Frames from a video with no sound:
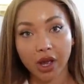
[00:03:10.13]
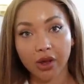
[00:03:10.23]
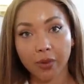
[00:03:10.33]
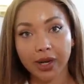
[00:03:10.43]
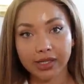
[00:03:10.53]

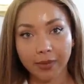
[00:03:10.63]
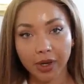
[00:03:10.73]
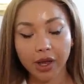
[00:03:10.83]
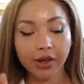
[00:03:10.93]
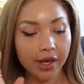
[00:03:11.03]
I'll put it down
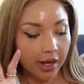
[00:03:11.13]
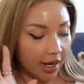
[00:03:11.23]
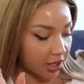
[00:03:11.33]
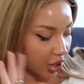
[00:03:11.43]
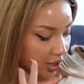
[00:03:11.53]
below.
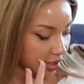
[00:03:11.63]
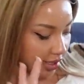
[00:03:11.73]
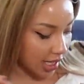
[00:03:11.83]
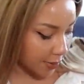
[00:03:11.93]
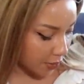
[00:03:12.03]
It's just
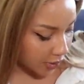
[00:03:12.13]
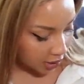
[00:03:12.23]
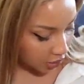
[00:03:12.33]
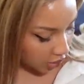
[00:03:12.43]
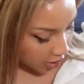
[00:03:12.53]

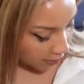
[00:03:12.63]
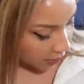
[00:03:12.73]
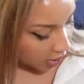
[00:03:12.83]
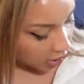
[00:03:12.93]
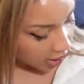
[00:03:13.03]
sammimaria.com
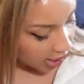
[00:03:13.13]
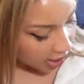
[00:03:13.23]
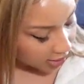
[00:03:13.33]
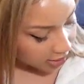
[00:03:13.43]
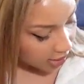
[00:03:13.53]

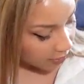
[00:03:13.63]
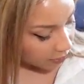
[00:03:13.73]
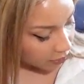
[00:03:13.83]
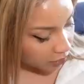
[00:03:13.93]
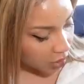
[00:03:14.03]
and
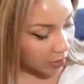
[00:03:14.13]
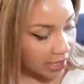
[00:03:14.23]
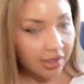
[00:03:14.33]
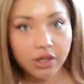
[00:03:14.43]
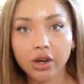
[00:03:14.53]
um, the
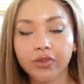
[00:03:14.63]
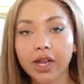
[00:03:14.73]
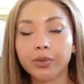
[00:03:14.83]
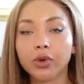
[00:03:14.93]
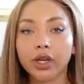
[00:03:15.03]
pieces are
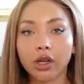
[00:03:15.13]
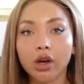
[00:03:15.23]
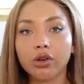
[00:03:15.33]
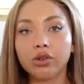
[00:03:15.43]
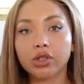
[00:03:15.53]
available in
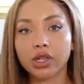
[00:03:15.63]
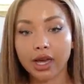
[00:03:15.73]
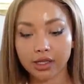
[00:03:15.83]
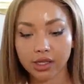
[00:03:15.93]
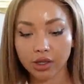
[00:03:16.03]
gold
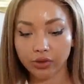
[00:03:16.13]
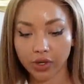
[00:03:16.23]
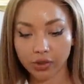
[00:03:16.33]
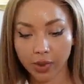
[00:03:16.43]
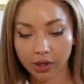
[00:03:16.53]
and silver
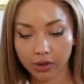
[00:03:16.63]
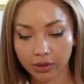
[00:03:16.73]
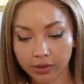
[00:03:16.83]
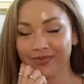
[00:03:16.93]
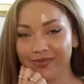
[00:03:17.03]
as well.
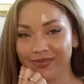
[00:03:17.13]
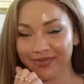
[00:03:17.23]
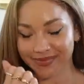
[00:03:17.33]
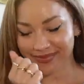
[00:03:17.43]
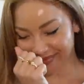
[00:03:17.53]

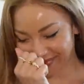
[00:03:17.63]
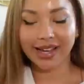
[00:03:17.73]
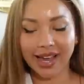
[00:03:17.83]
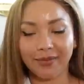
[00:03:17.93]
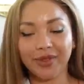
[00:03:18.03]

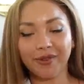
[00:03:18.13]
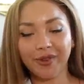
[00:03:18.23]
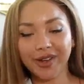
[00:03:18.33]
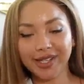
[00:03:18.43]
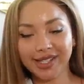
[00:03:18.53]
Okay, the
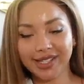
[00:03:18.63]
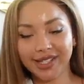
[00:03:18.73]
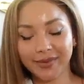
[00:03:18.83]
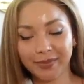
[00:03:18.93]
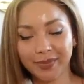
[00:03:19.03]

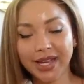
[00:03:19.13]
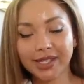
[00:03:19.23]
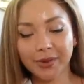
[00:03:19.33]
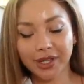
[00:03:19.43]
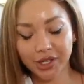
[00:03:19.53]
first piece
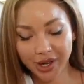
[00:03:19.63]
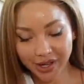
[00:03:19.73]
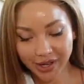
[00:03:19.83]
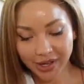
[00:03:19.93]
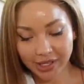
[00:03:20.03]
I'm going to show
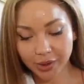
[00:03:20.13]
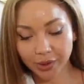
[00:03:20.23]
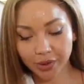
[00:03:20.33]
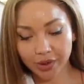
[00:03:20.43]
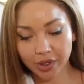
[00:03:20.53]
you is
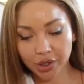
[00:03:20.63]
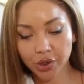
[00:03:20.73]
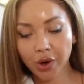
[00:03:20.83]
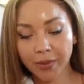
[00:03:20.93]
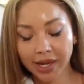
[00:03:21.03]
called the
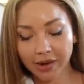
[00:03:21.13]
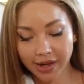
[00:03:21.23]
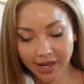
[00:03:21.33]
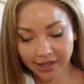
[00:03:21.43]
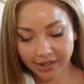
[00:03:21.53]
Tommy
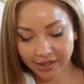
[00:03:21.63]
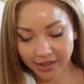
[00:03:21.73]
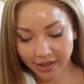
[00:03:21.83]
Locket.